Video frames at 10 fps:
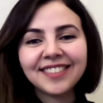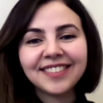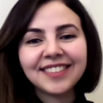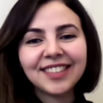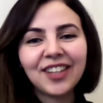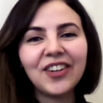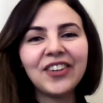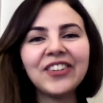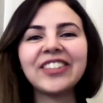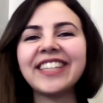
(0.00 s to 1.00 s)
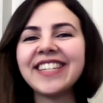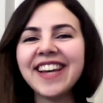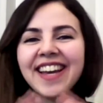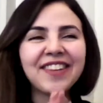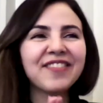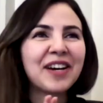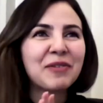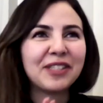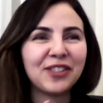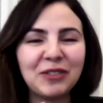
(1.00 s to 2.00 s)
Oh yeah, I love that
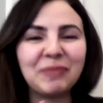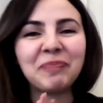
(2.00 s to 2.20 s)
question.